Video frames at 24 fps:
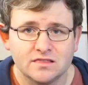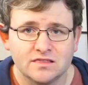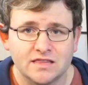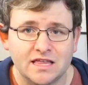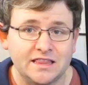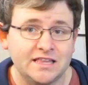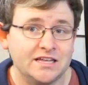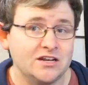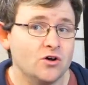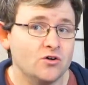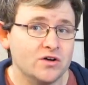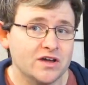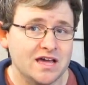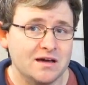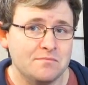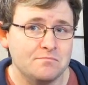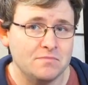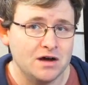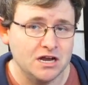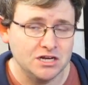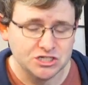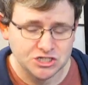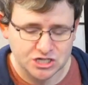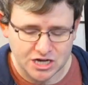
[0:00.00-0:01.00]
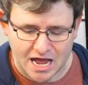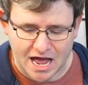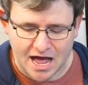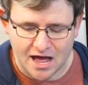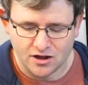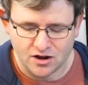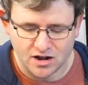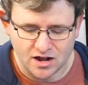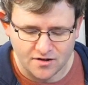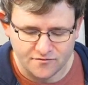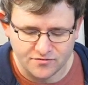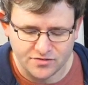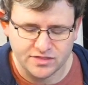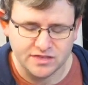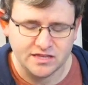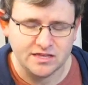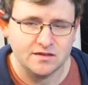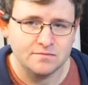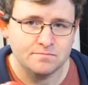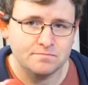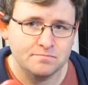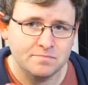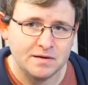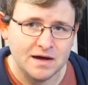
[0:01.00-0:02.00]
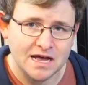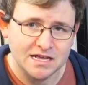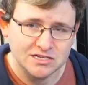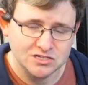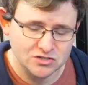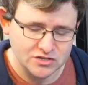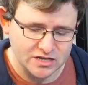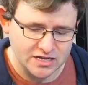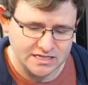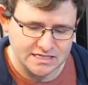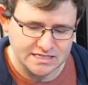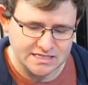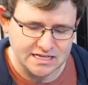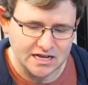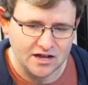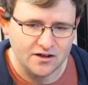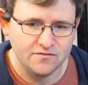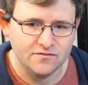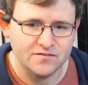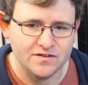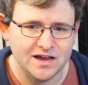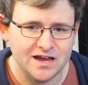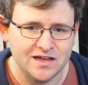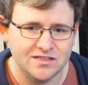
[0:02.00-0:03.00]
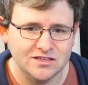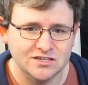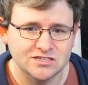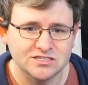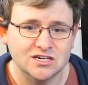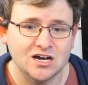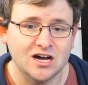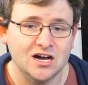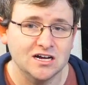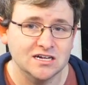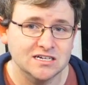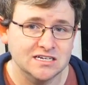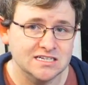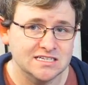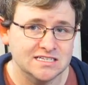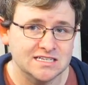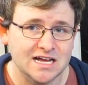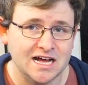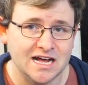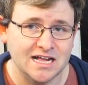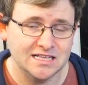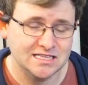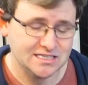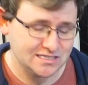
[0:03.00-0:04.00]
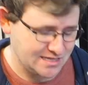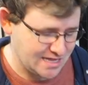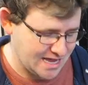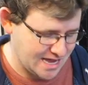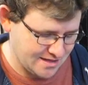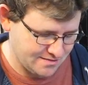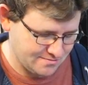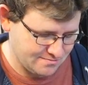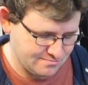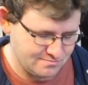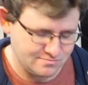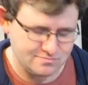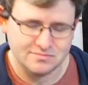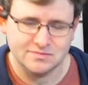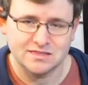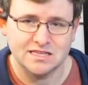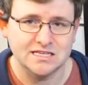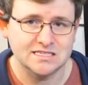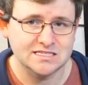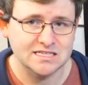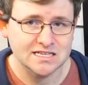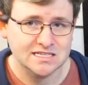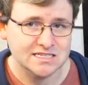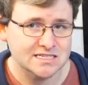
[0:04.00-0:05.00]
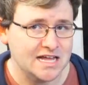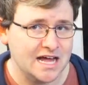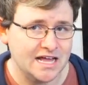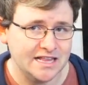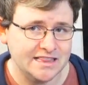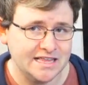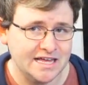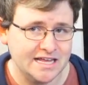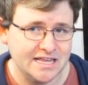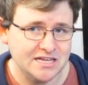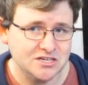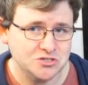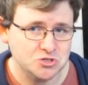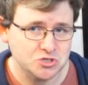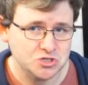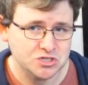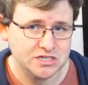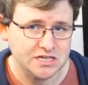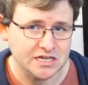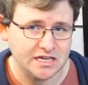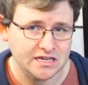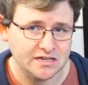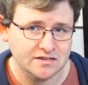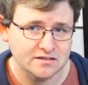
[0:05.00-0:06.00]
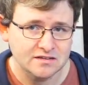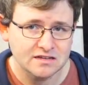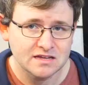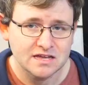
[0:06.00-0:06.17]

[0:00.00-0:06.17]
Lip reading: that they don't get much out of the puzzle itself, and the dog decides that this is not that interesting,